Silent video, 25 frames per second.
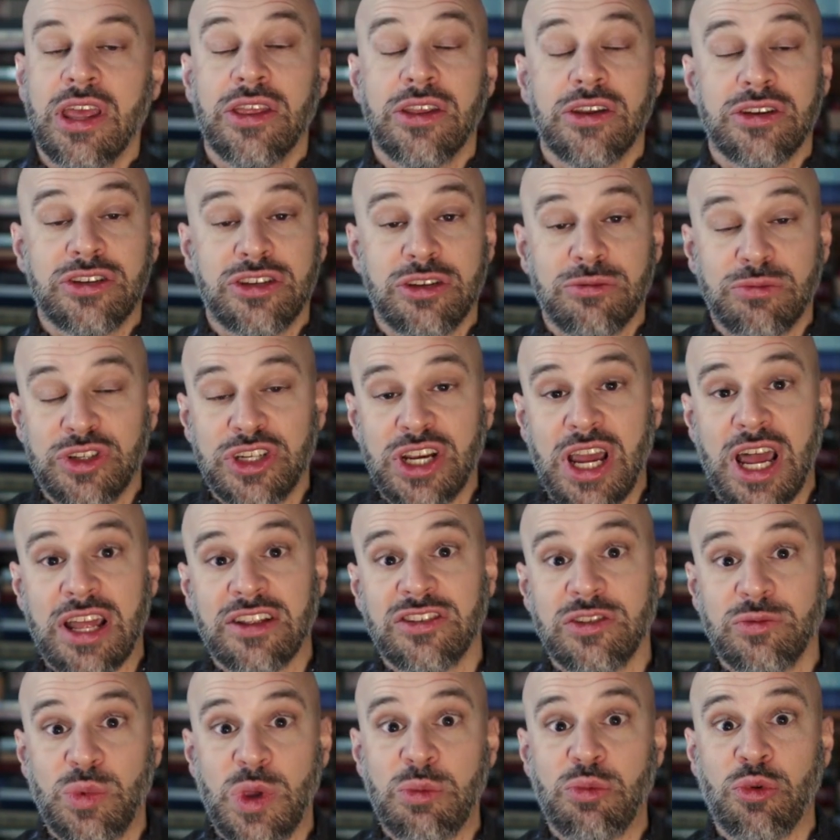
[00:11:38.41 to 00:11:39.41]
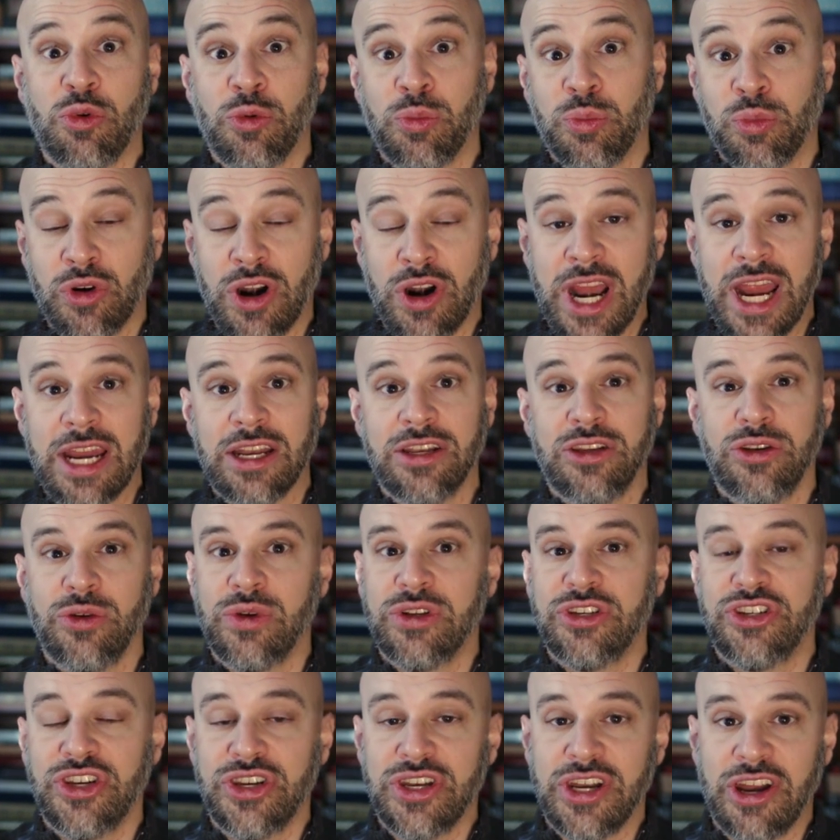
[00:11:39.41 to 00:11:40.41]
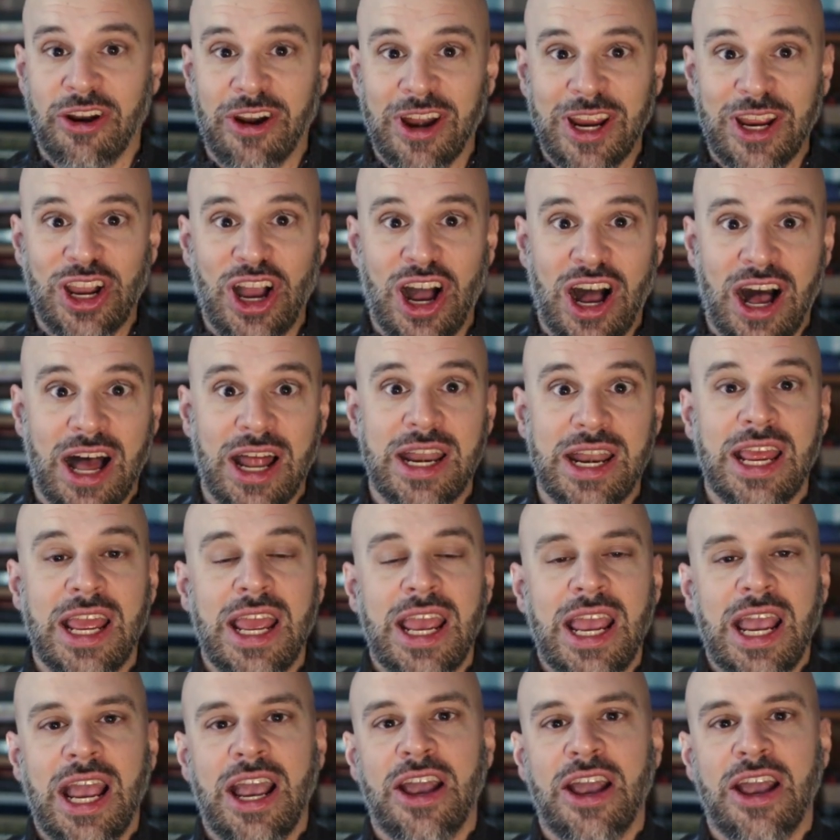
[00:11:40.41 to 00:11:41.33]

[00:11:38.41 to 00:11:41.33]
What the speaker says: There's some shots of people praying to a generic god.